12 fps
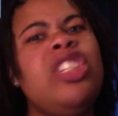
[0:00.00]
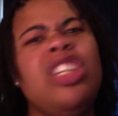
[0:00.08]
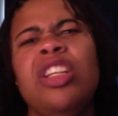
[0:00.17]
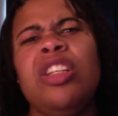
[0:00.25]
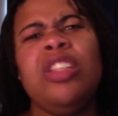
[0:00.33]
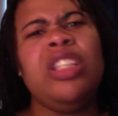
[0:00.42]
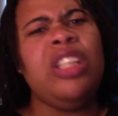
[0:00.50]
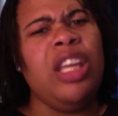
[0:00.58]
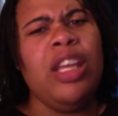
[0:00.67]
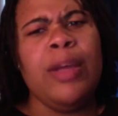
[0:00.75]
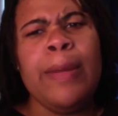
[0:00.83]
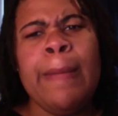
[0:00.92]
literally
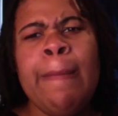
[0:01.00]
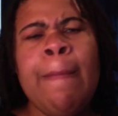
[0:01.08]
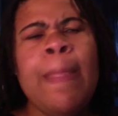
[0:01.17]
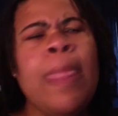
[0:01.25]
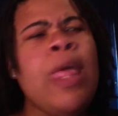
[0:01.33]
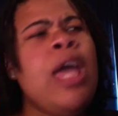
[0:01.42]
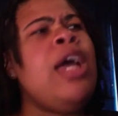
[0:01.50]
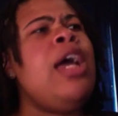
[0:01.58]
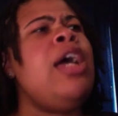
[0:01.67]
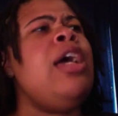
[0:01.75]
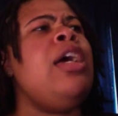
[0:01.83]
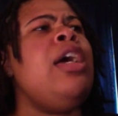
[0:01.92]
did.
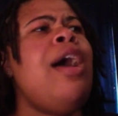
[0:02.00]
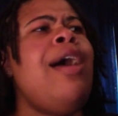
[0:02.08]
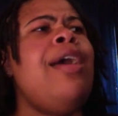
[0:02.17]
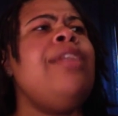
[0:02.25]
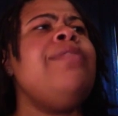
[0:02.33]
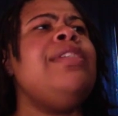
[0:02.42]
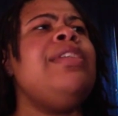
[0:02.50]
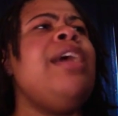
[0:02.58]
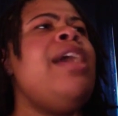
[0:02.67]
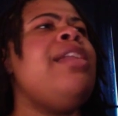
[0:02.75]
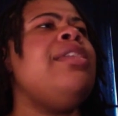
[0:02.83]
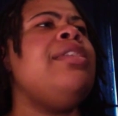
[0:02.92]
All of a
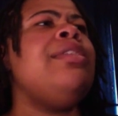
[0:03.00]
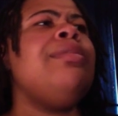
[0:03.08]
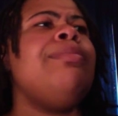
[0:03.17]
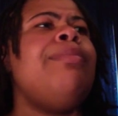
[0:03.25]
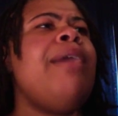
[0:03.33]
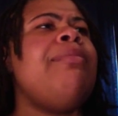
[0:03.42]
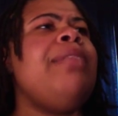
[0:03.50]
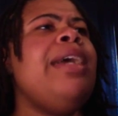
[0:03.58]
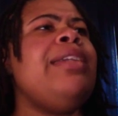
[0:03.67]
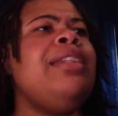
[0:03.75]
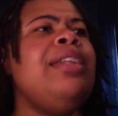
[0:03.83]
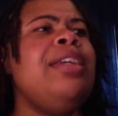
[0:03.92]
sudden, probably
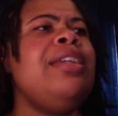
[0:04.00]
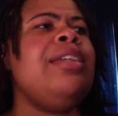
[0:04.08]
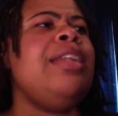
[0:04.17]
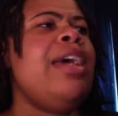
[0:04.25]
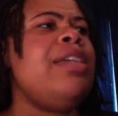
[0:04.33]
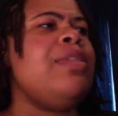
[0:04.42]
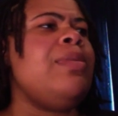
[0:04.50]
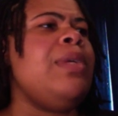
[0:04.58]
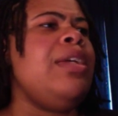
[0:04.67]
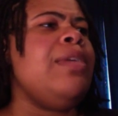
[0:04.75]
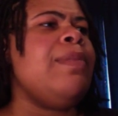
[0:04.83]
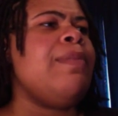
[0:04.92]
like at the end of last
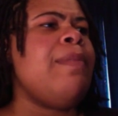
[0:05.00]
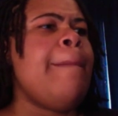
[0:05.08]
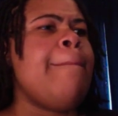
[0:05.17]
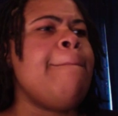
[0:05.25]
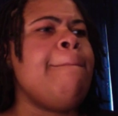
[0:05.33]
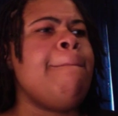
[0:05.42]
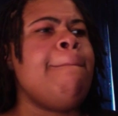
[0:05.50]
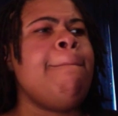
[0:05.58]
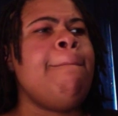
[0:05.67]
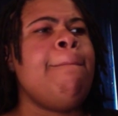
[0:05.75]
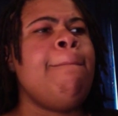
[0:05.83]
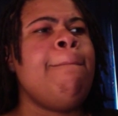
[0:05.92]
week,
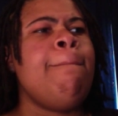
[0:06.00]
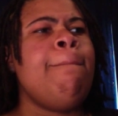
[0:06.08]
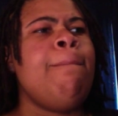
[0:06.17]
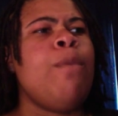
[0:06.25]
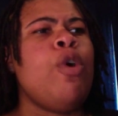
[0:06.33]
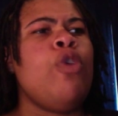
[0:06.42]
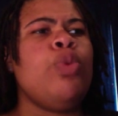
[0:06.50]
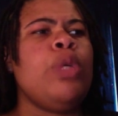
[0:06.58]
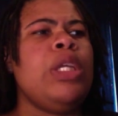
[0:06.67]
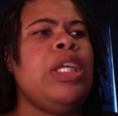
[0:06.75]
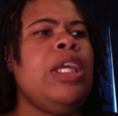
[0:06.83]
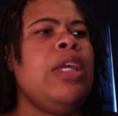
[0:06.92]
on the
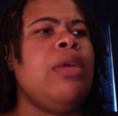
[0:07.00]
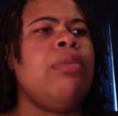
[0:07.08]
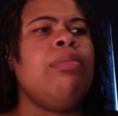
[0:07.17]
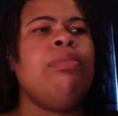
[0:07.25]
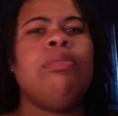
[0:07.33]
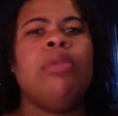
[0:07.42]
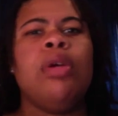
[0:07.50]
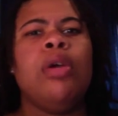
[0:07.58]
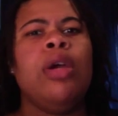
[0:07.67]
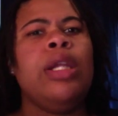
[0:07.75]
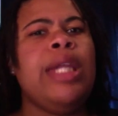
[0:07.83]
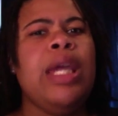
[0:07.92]
weekend,
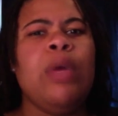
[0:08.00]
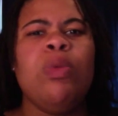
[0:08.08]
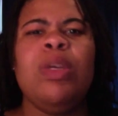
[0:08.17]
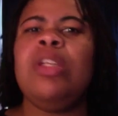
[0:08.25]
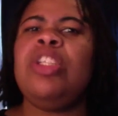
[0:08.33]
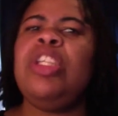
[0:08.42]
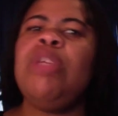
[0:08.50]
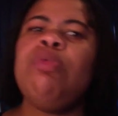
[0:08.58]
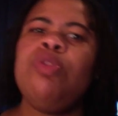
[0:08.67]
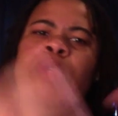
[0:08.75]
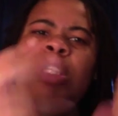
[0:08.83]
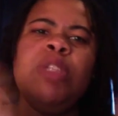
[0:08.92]
earlier that week, she
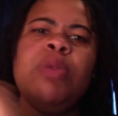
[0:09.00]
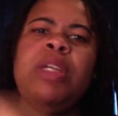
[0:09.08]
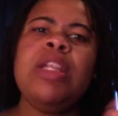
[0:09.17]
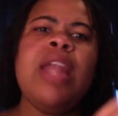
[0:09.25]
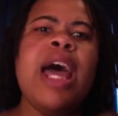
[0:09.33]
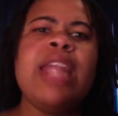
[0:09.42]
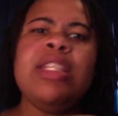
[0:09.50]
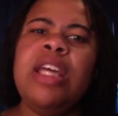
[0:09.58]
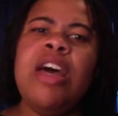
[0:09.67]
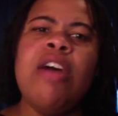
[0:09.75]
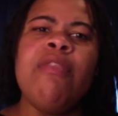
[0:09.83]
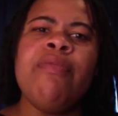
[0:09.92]
was retweeting a lot of
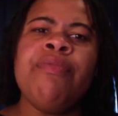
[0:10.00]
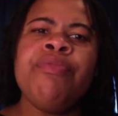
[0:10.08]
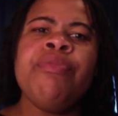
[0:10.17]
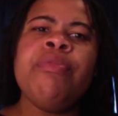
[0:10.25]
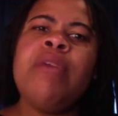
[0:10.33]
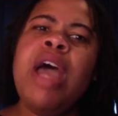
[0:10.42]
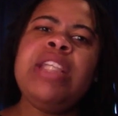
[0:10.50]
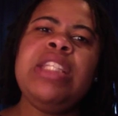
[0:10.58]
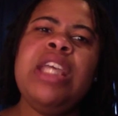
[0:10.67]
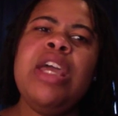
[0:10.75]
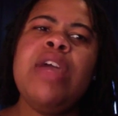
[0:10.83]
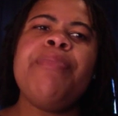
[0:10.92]
stuff. I
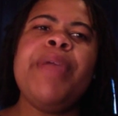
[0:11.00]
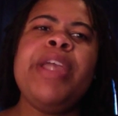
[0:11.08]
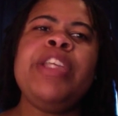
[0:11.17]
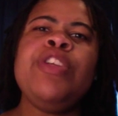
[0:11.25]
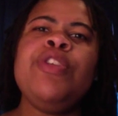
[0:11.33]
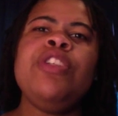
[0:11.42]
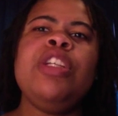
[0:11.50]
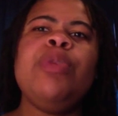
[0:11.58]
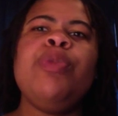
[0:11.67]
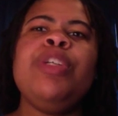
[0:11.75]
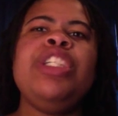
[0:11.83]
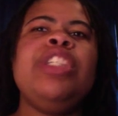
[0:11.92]
said, and usually
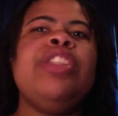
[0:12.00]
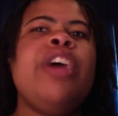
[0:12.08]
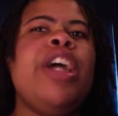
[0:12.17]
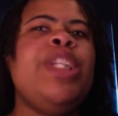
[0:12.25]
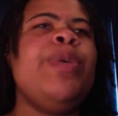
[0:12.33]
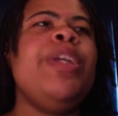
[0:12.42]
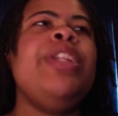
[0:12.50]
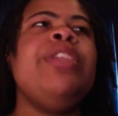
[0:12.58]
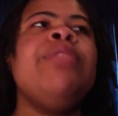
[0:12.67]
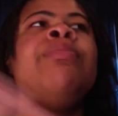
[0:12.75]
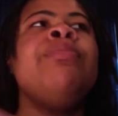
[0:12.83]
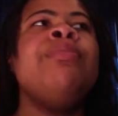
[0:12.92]
when she started
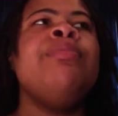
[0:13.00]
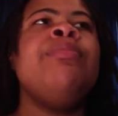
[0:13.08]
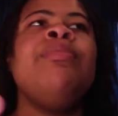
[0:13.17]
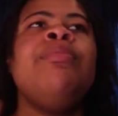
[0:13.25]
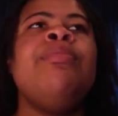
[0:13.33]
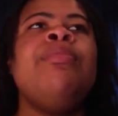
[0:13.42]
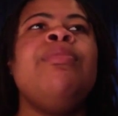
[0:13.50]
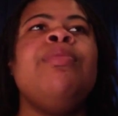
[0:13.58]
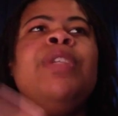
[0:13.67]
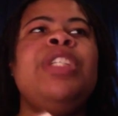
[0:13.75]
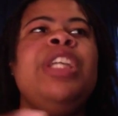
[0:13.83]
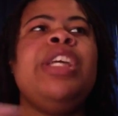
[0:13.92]
tweeting,
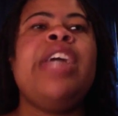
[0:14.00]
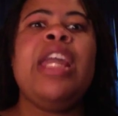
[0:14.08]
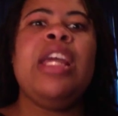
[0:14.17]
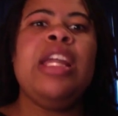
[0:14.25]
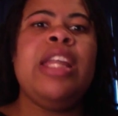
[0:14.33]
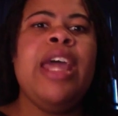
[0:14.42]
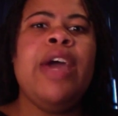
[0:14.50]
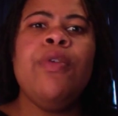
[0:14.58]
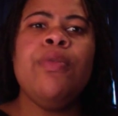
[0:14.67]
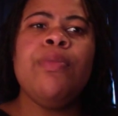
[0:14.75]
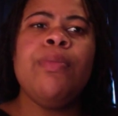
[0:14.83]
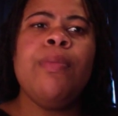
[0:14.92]
when she ain't had nothing out,